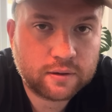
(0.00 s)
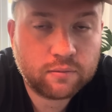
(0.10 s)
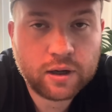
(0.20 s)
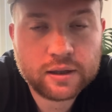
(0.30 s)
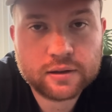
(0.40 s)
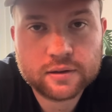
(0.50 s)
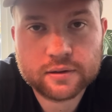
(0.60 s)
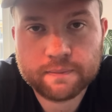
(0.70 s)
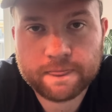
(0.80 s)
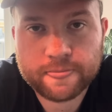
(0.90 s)
Well,
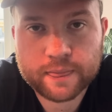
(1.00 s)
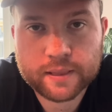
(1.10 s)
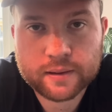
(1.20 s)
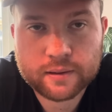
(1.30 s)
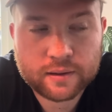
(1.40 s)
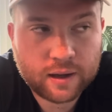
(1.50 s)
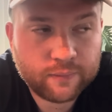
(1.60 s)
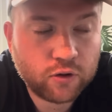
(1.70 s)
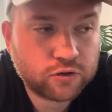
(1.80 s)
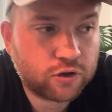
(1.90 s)
I'm
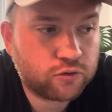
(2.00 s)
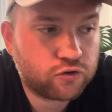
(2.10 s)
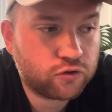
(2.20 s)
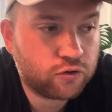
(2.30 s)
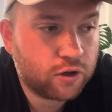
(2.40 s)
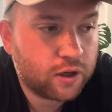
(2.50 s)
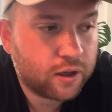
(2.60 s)
not so sure.